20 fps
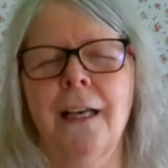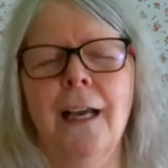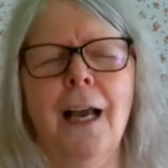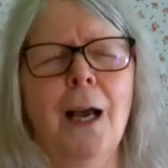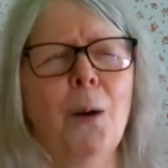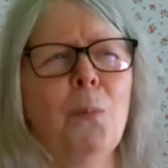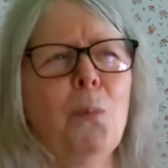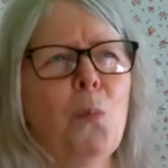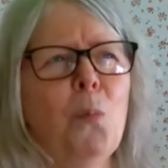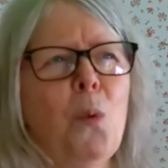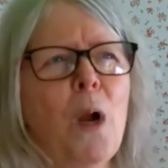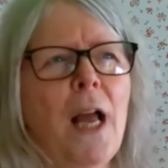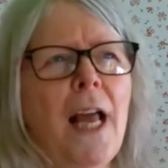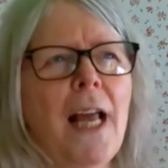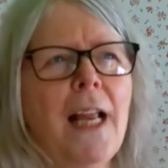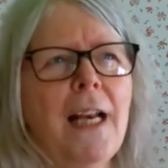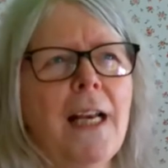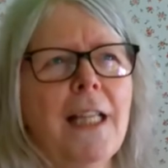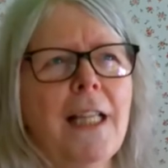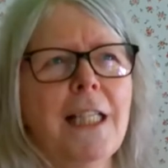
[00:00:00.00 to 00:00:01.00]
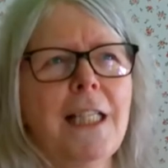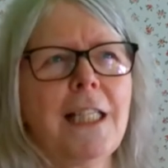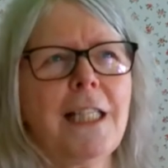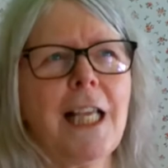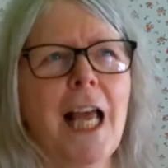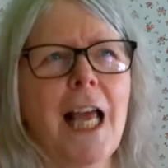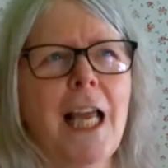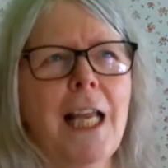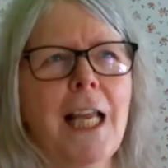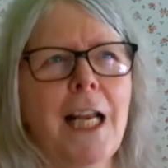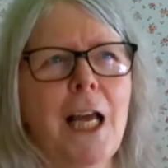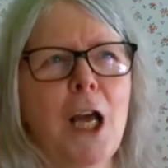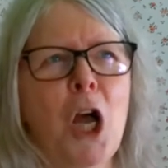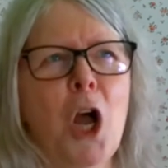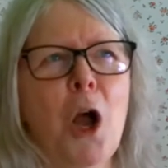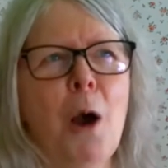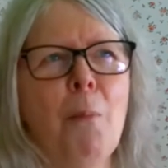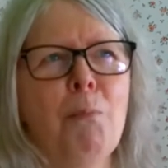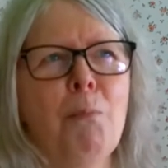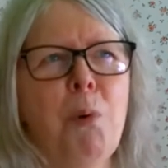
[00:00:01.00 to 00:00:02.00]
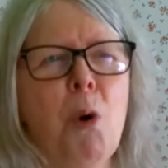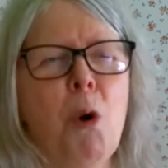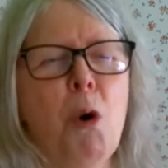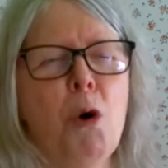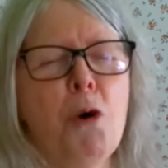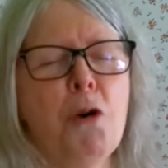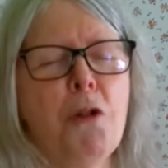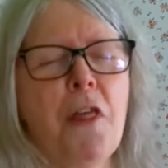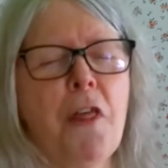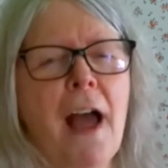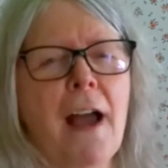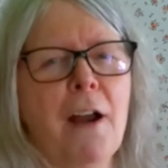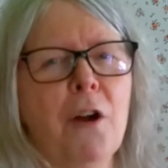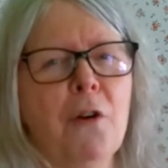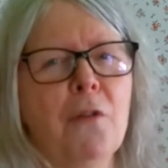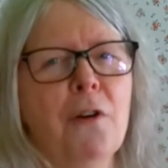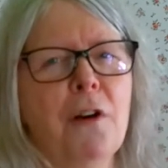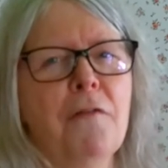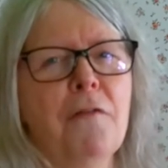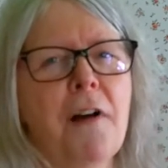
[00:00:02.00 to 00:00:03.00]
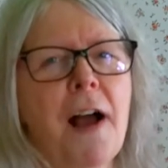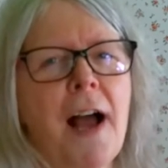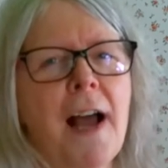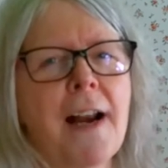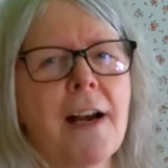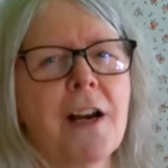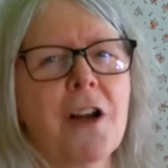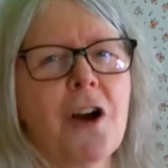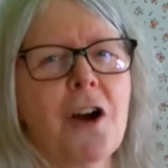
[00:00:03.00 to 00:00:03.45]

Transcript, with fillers: And when the tailor put that cravat